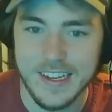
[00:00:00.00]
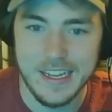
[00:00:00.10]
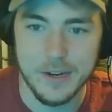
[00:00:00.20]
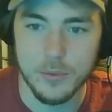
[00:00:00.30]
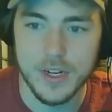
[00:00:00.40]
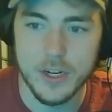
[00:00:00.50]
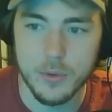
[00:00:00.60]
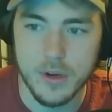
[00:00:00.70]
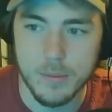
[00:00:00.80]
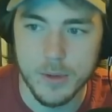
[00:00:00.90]
In what year
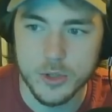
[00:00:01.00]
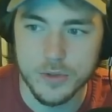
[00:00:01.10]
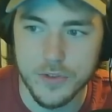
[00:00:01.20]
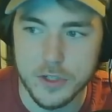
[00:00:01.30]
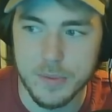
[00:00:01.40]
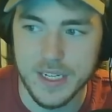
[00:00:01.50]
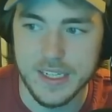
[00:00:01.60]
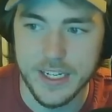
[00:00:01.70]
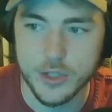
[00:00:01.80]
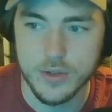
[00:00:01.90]
will commercial fish be in
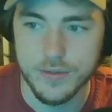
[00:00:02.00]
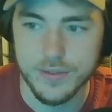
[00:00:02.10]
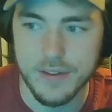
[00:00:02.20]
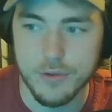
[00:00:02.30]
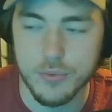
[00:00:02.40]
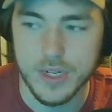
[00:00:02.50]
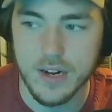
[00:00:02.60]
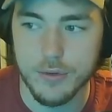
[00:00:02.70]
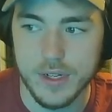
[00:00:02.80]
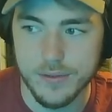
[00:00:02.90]
danger of never
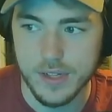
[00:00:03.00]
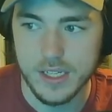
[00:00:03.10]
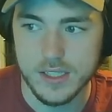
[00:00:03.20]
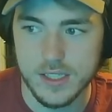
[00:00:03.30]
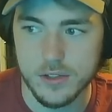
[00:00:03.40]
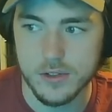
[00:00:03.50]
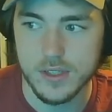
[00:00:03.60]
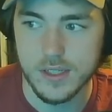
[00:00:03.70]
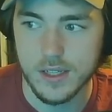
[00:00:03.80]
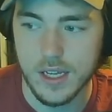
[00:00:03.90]
recovering if they continue to
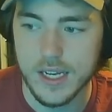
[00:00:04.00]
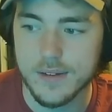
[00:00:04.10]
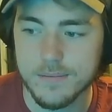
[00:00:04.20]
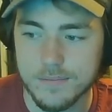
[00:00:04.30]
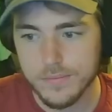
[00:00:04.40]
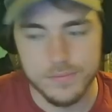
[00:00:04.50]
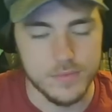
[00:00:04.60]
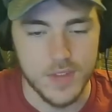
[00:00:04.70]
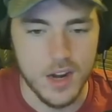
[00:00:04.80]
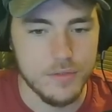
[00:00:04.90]
decline?
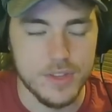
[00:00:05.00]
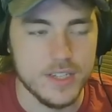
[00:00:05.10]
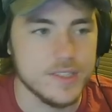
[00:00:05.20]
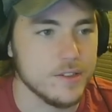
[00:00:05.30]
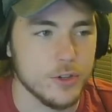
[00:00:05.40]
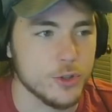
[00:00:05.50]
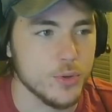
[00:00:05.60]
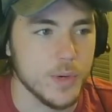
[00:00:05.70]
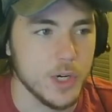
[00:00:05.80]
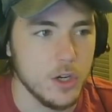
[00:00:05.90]
None of these are
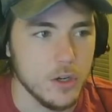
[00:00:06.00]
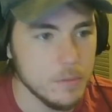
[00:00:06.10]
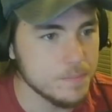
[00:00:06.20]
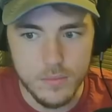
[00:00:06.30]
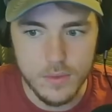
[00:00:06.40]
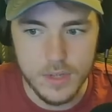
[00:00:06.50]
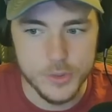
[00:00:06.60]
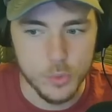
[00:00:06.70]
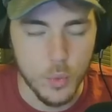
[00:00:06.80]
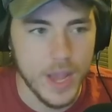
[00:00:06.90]
true at all.
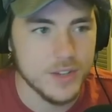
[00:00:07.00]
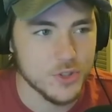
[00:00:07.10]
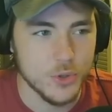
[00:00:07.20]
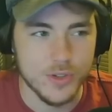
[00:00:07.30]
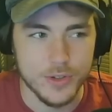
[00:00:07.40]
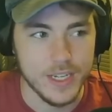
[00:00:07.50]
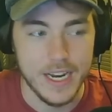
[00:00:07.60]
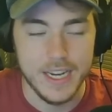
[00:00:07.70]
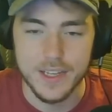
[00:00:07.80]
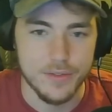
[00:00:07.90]
It's way sooner than
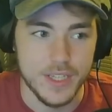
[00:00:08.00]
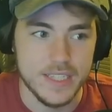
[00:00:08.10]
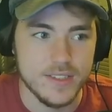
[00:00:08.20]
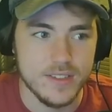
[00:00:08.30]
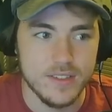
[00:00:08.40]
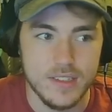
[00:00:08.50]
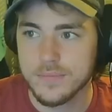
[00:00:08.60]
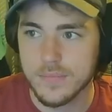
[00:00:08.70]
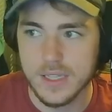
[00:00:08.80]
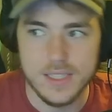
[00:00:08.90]
any of these.
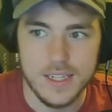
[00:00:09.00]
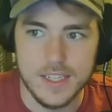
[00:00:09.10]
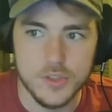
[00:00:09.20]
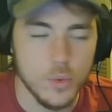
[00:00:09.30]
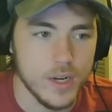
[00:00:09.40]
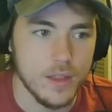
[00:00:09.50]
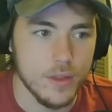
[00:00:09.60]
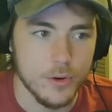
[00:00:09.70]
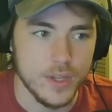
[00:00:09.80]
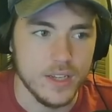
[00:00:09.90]
It's like
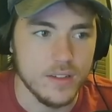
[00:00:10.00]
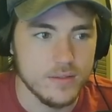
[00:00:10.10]
2030.